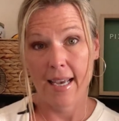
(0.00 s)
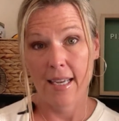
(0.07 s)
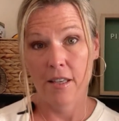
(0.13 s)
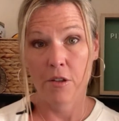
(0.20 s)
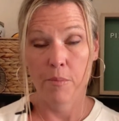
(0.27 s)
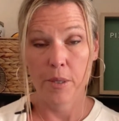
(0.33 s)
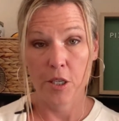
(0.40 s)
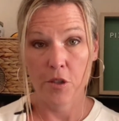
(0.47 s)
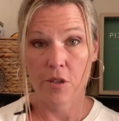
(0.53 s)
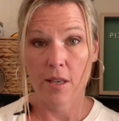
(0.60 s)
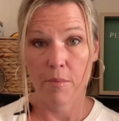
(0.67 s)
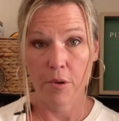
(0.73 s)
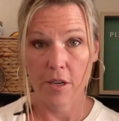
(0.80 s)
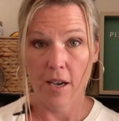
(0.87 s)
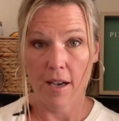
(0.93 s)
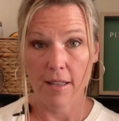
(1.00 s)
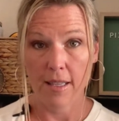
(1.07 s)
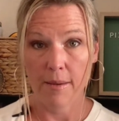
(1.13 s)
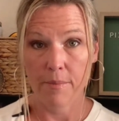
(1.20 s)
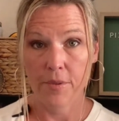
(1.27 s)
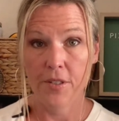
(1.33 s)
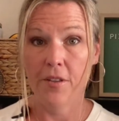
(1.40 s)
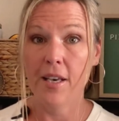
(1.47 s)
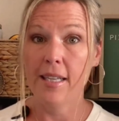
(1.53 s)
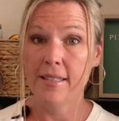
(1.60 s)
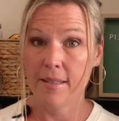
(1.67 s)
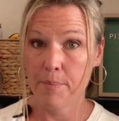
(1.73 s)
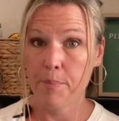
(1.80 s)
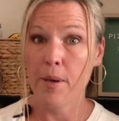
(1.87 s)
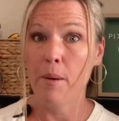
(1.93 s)
at either Beach Club or Yacht Club. So
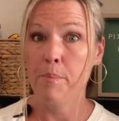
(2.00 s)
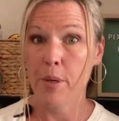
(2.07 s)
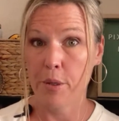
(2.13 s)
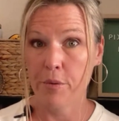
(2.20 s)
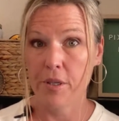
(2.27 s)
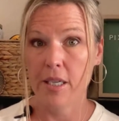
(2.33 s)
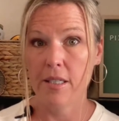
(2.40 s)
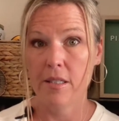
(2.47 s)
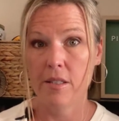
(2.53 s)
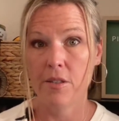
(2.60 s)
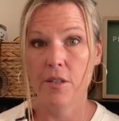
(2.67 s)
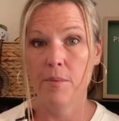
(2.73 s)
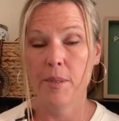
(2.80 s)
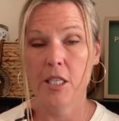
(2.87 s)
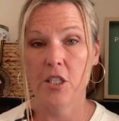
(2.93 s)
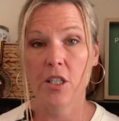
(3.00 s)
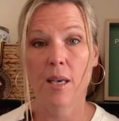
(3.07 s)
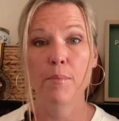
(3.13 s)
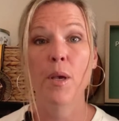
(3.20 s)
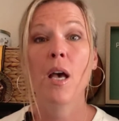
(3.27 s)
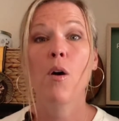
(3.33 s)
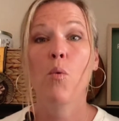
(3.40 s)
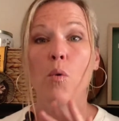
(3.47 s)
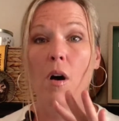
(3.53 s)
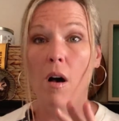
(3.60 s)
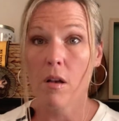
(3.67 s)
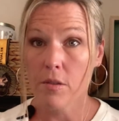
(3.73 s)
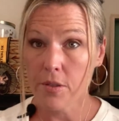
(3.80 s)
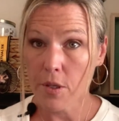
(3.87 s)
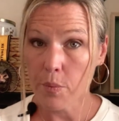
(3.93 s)
that's a bonus to the Beach Club.
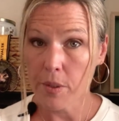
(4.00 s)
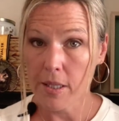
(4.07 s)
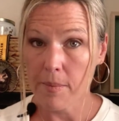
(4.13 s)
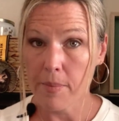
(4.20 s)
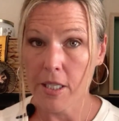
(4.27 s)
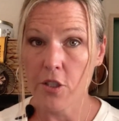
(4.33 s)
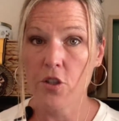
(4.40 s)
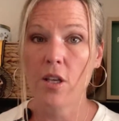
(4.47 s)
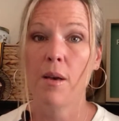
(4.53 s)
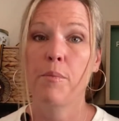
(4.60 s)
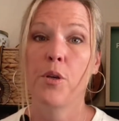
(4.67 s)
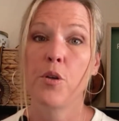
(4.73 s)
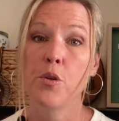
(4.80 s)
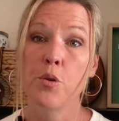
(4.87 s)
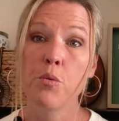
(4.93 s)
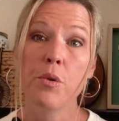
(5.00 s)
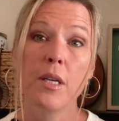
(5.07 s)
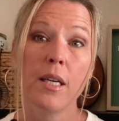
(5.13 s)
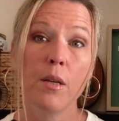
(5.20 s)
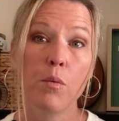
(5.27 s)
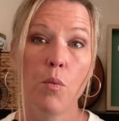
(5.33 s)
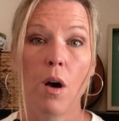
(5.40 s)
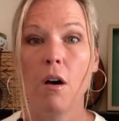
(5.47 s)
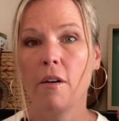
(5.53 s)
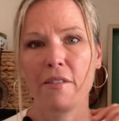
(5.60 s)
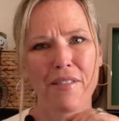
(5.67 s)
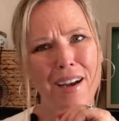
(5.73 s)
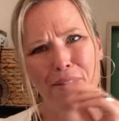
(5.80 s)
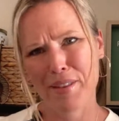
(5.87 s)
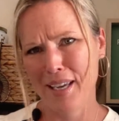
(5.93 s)
Also with the Beach Club, you can, I
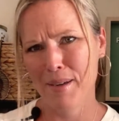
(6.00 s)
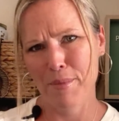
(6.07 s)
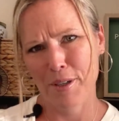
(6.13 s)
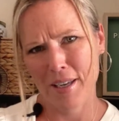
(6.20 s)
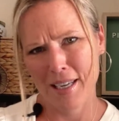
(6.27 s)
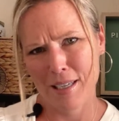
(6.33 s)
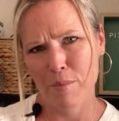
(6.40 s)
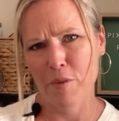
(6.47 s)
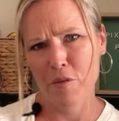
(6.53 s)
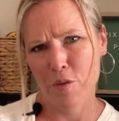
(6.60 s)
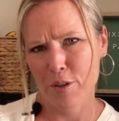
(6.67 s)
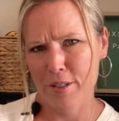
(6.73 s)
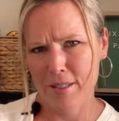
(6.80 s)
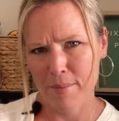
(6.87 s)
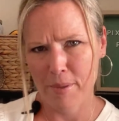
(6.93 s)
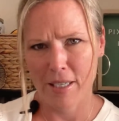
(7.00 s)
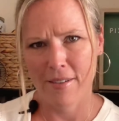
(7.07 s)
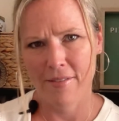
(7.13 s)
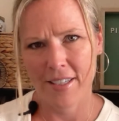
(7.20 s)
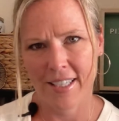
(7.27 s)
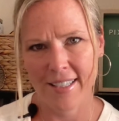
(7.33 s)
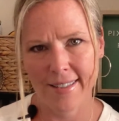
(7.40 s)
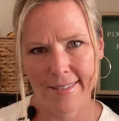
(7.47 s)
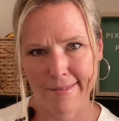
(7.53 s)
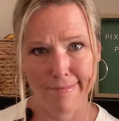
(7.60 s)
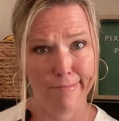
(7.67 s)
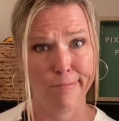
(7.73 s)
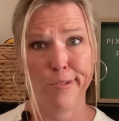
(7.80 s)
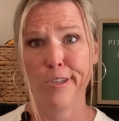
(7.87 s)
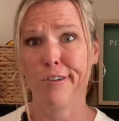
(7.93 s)
forgot with the Animal Kingdom, of course, the benefit is
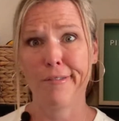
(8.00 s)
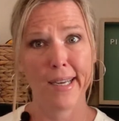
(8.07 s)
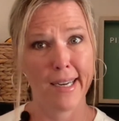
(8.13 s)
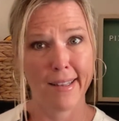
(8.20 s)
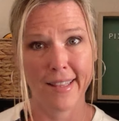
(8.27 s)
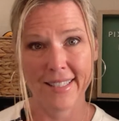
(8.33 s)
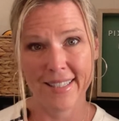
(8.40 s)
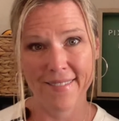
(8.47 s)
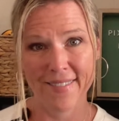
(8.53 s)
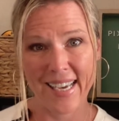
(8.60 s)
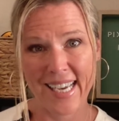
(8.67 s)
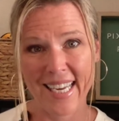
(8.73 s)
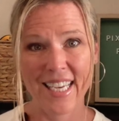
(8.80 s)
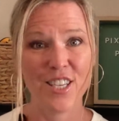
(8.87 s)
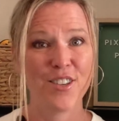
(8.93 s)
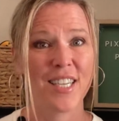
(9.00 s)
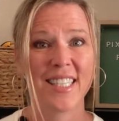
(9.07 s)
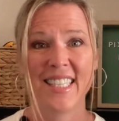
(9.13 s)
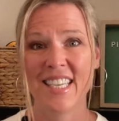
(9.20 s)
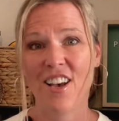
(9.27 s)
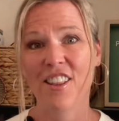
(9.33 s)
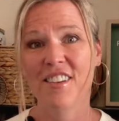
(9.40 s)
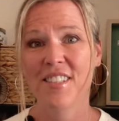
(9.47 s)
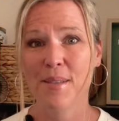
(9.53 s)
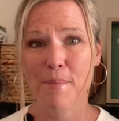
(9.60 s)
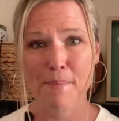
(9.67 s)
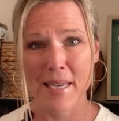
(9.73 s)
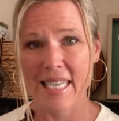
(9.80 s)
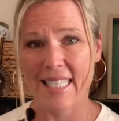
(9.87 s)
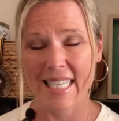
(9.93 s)
you're right on the savannah. You can see all those
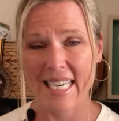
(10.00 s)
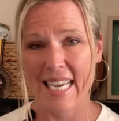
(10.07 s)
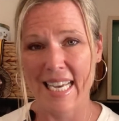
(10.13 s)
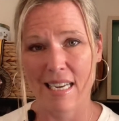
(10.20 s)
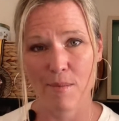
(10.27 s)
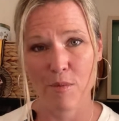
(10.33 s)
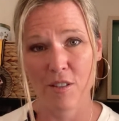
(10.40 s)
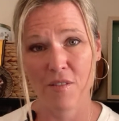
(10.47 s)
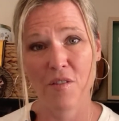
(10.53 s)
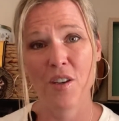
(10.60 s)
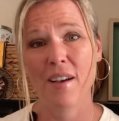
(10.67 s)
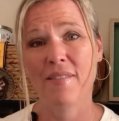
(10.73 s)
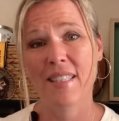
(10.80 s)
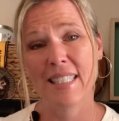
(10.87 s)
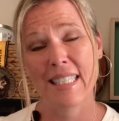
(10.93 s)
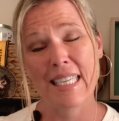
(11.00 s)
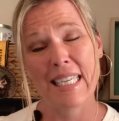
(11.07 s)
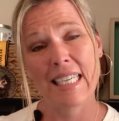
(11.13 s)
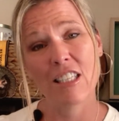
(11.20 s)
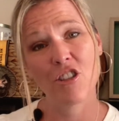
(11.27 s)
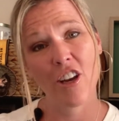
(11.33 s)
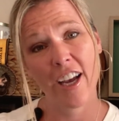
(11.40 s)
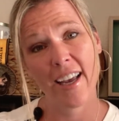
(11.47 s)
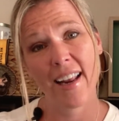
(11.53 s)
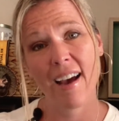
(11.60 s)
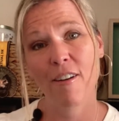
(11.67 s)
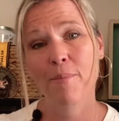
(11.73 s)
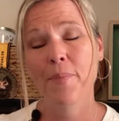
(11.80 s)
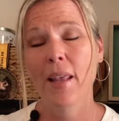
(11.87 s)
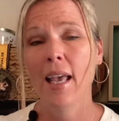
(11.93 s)
amazing animals. If you haven't seen it, check it
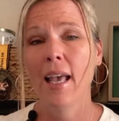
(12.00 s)
out.